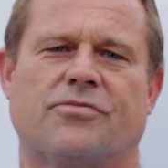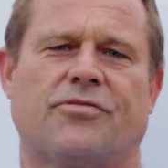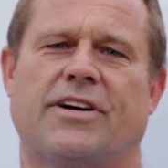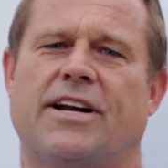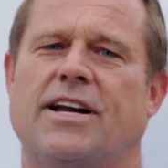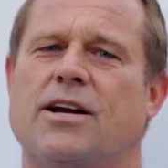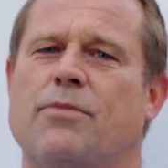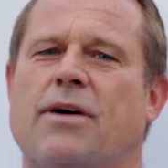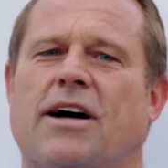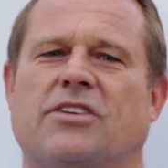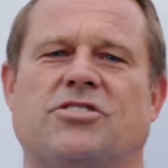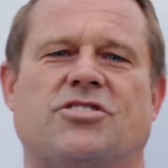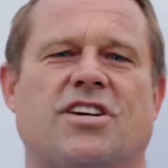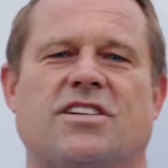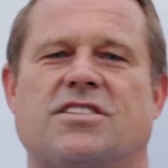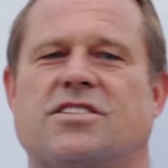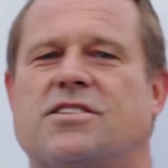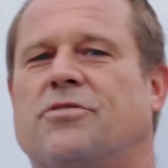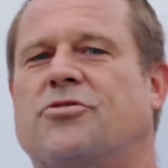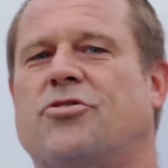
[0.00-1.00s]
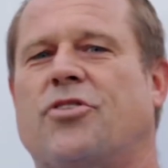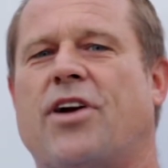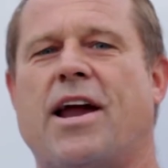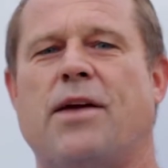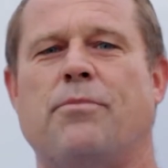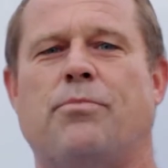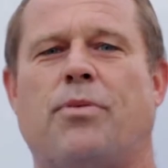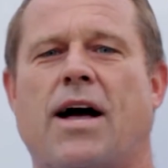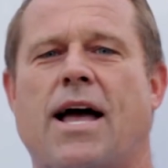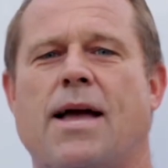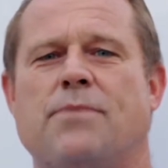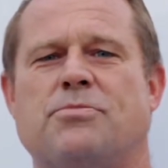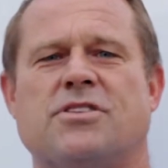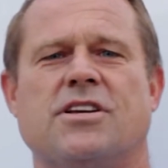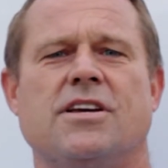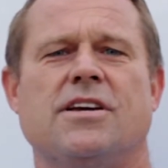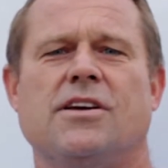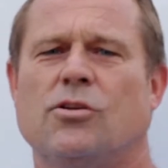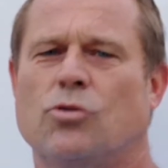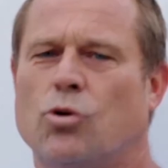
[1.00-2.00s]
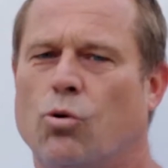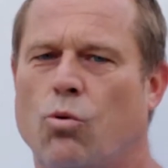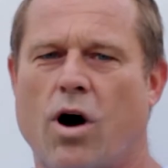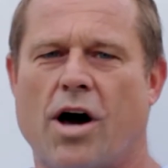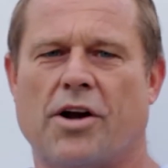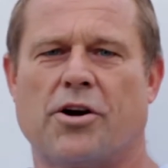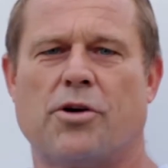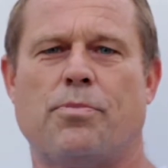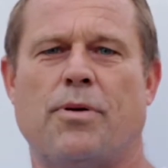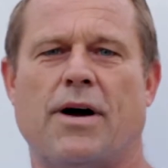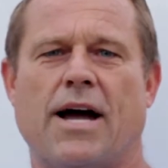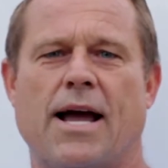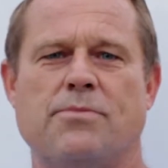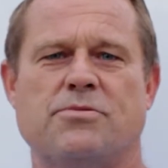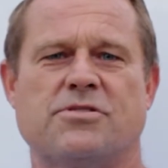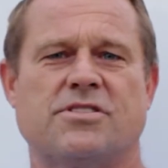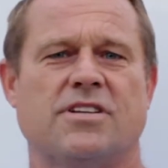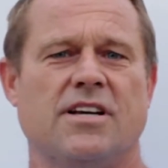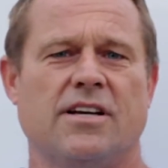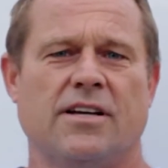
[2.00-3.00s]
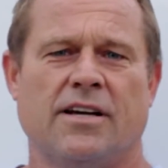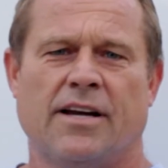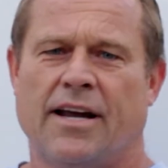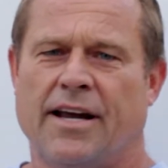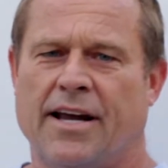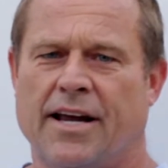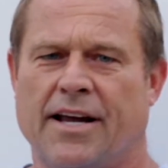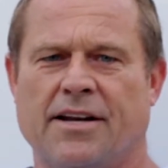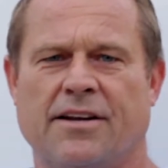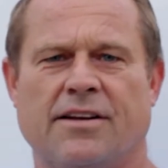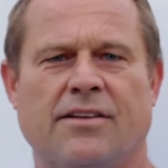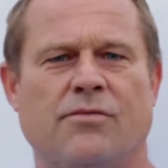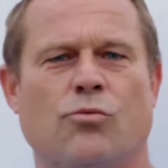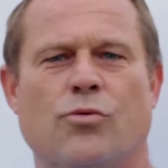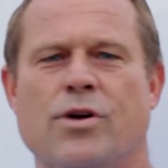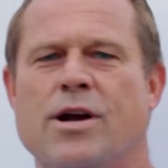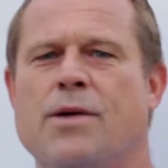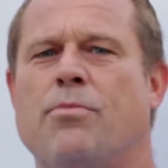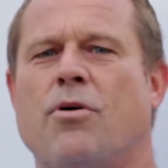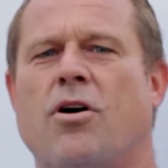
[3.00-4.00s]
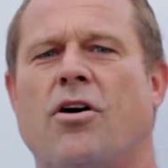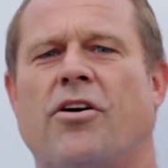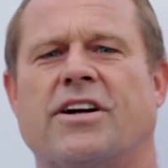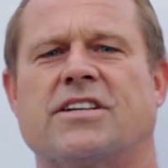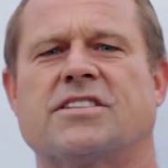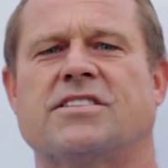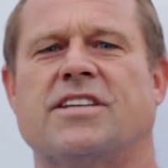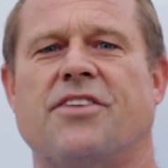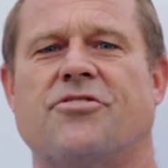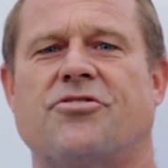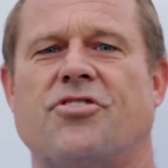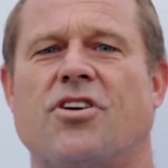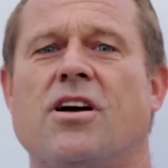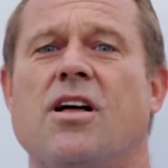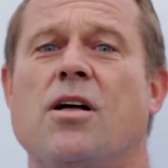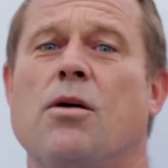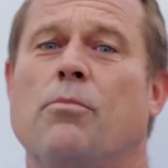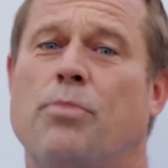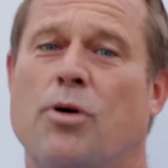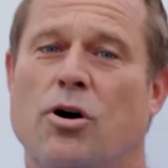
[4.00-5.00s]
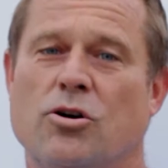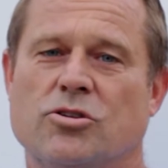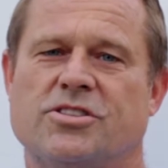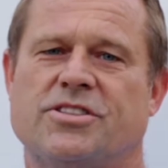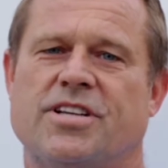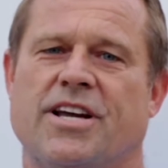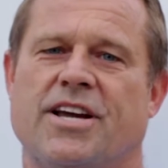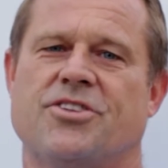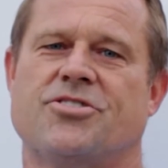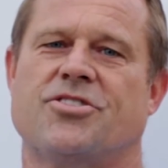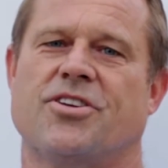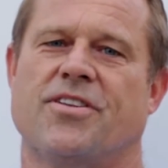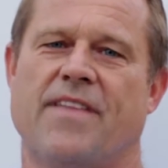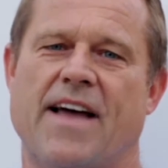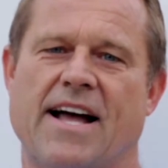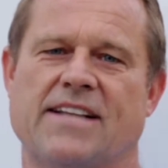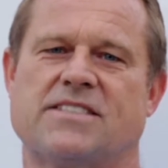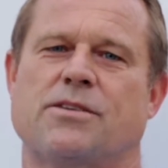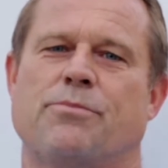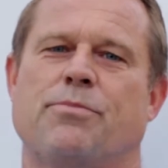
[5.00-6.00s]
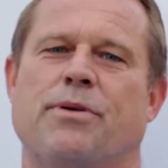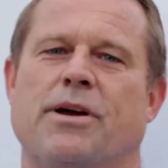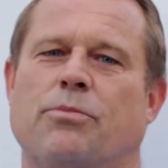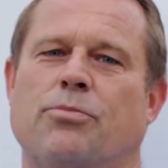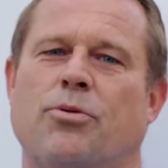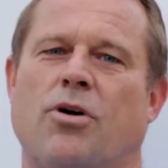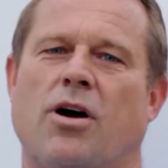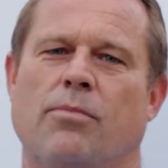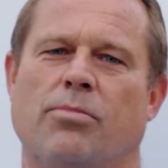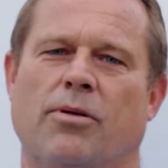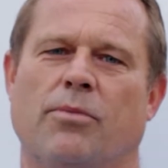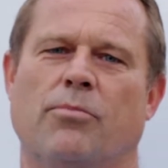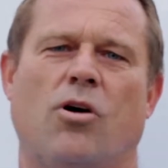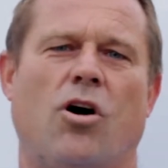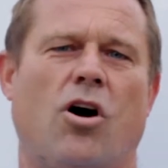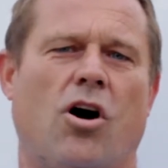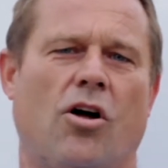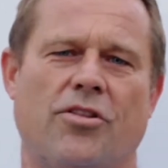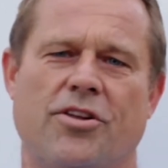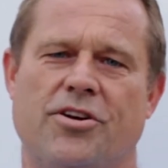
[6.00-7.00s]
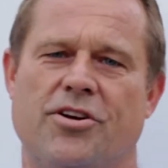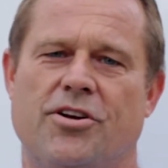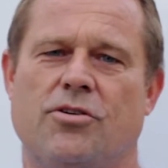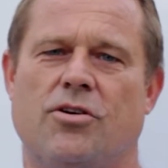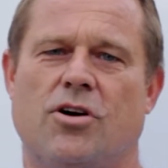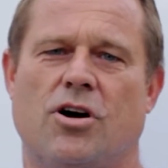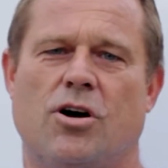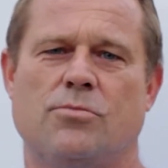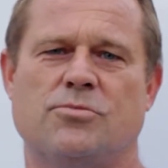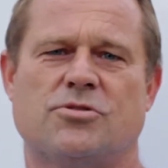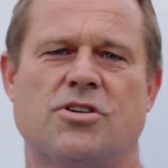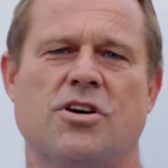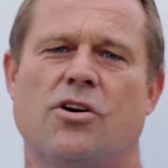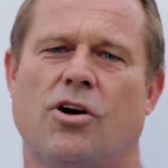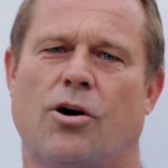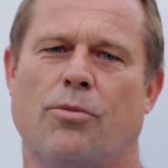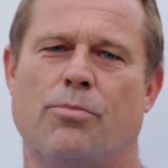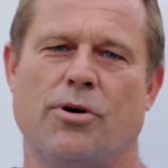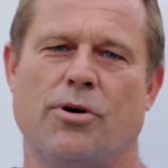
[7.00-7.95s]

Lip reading: Forget about just the drain pipes, the water pipes, and rebar, etc. Post tension, that's a big problem. All the new homes are